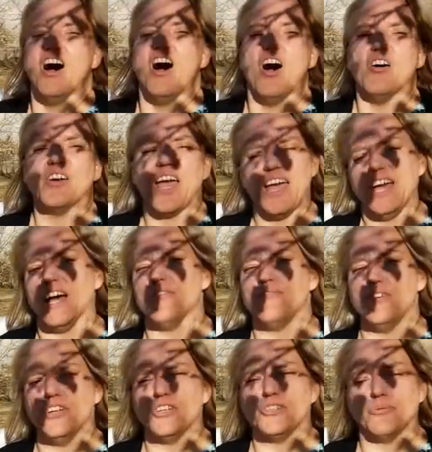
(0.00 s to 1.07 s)
Okay, I
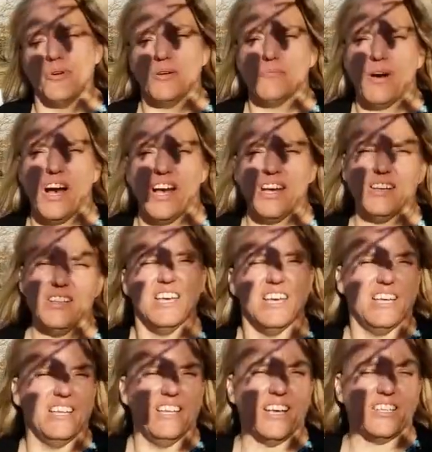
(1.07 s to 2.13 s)
finished one pile.
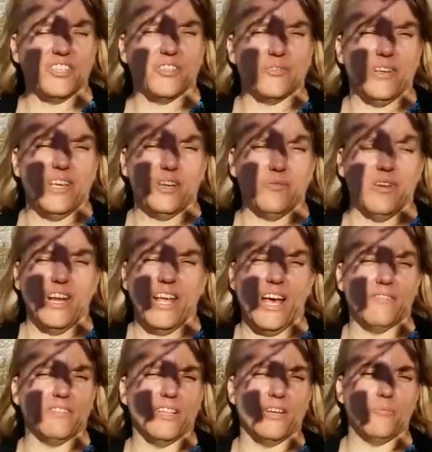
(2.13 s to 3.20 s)
Next week, when I
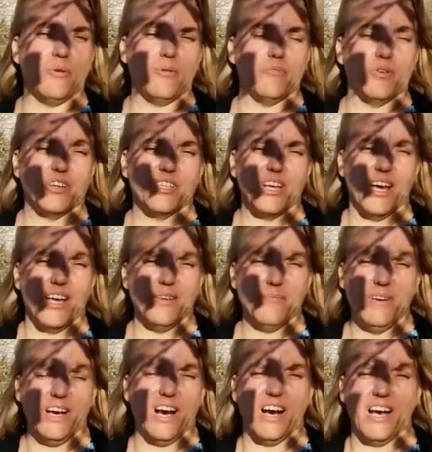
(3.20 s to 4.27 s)
have a little bit more time,
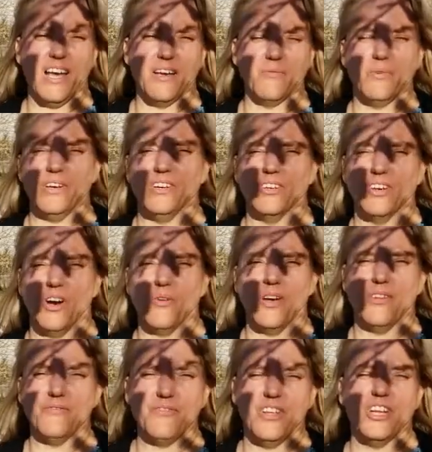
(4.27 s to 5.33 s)
I will go
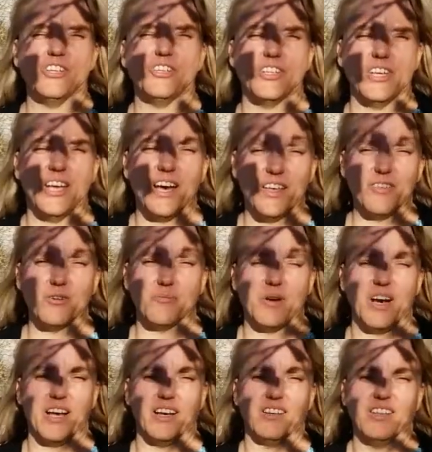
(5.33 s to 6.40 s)
and finish the other
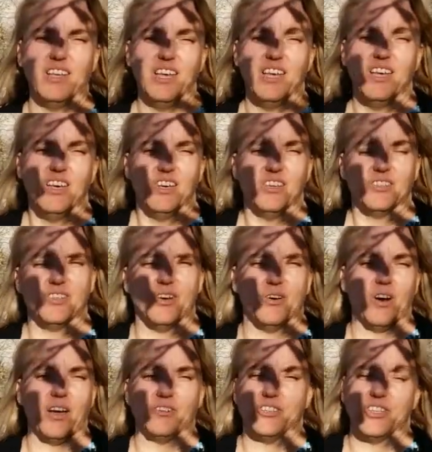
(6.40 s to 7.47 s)
pile. So
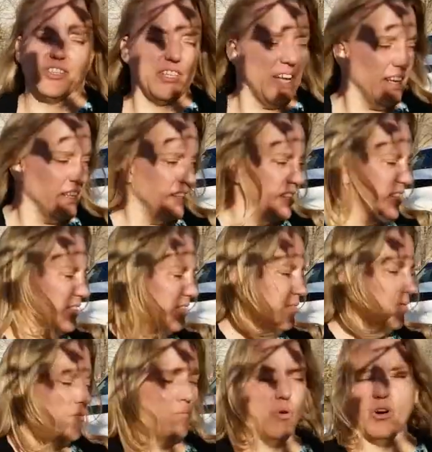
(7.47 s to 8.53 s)
I'll just take
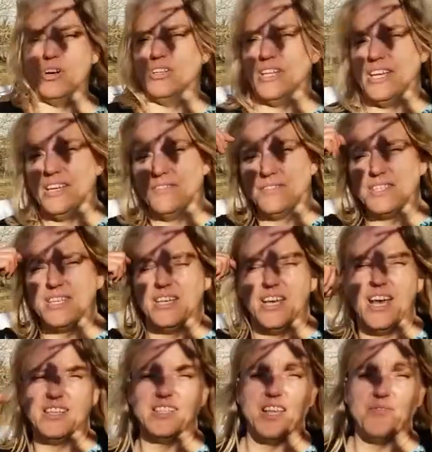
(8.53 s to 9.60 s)
more leaves
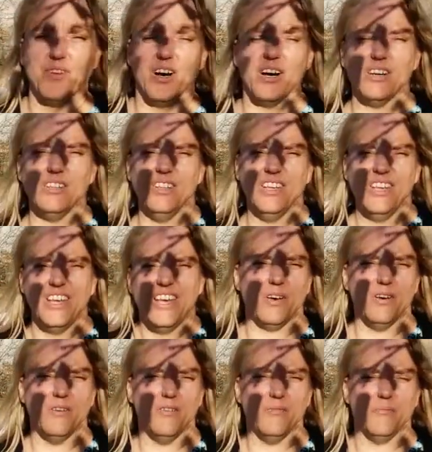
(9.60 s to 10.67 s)
as they fall,
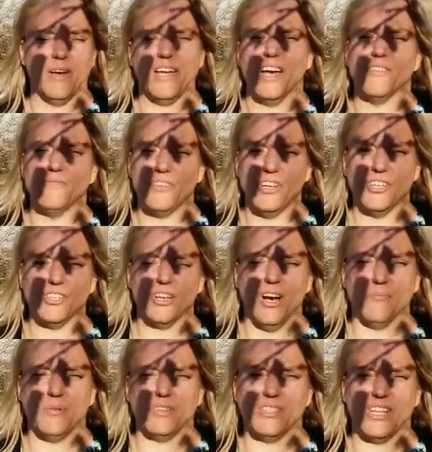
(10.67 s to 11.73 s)
my unfinished
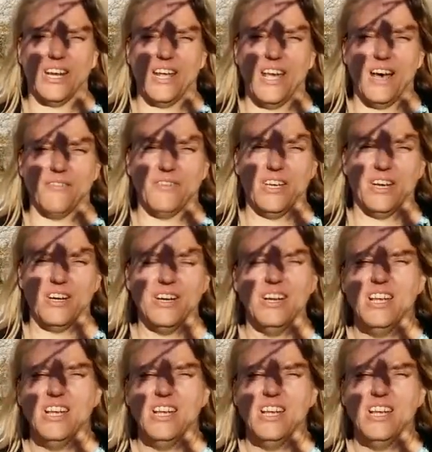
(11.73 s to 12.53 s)
compost that I have here,